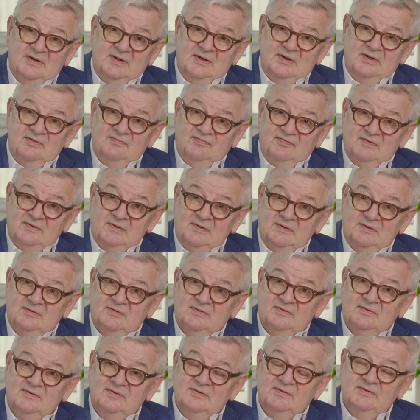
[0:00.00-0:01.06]
If you
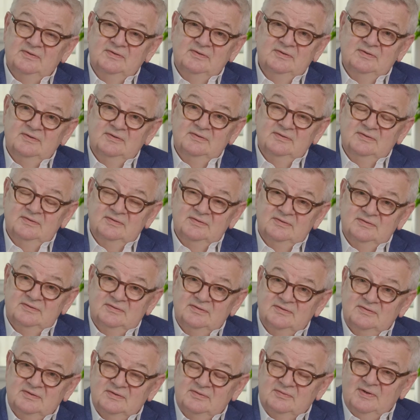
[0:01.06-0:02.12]
look
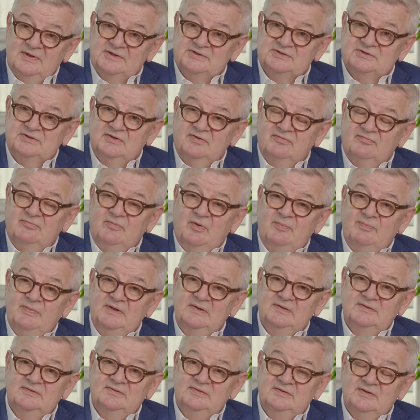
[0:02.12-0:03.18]
to the question of
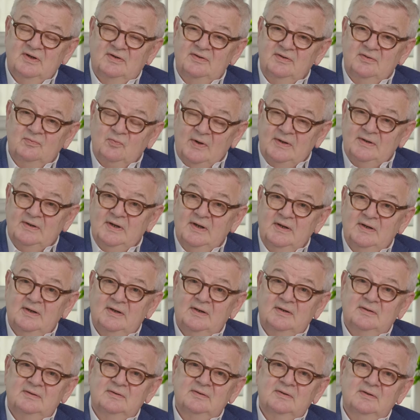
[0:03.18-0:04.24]
mobility, on the one
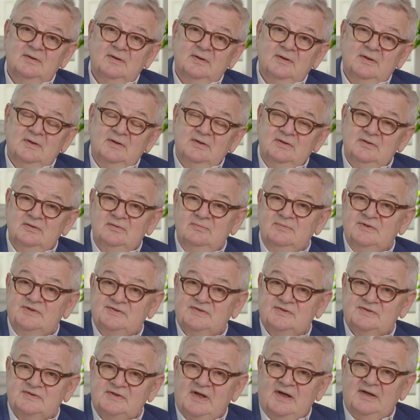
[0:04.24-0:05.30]
hand, human
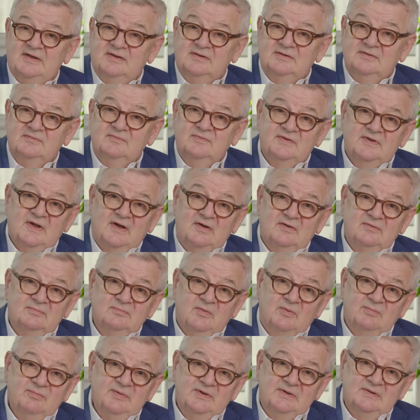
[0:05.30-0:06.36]
society without
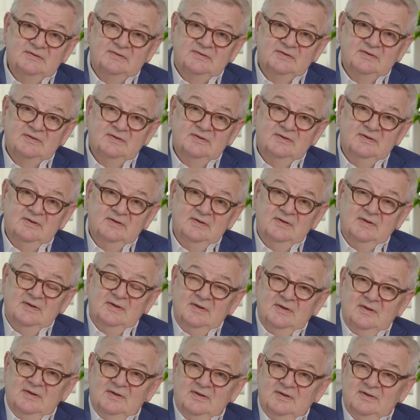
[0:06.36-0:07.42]
mobility
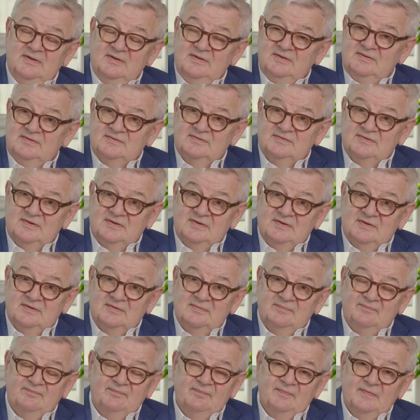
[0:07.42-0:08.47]
is
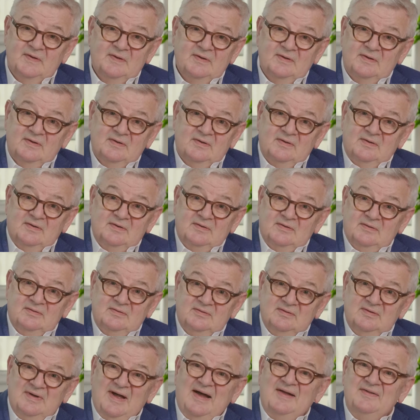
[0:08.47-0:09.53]

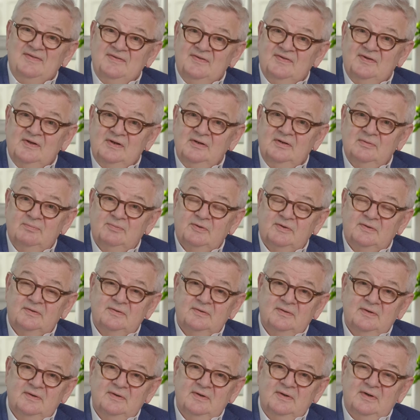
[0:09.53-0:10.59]

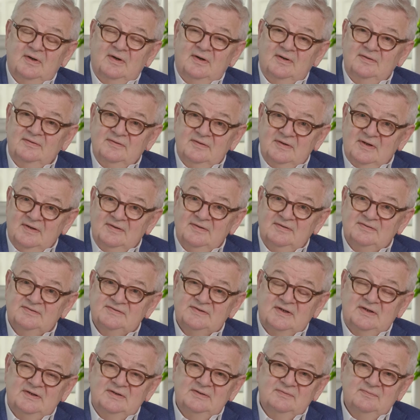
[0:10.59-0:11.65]
unthinkable. On the other
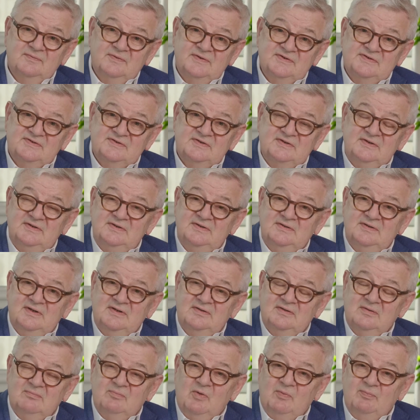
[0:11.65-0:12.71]
side, we see
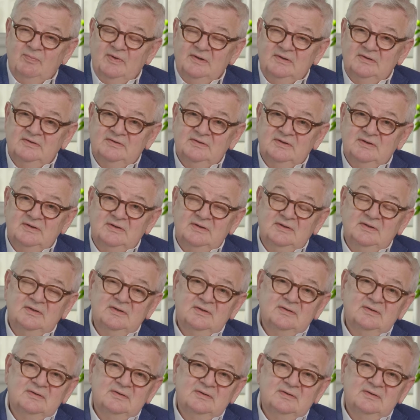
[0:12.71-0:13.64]
that the mobility